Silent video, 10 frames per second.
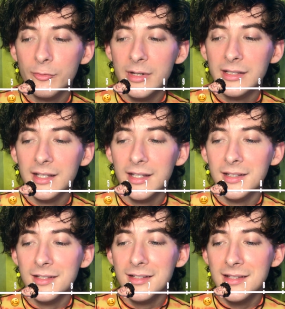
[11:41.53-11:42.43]

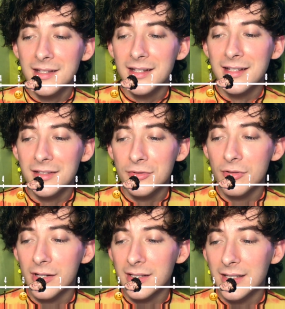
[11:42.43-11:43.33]
quickly descending into
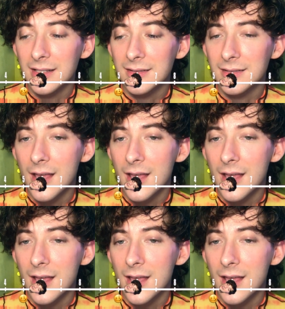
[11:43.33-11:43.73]
drunkenness.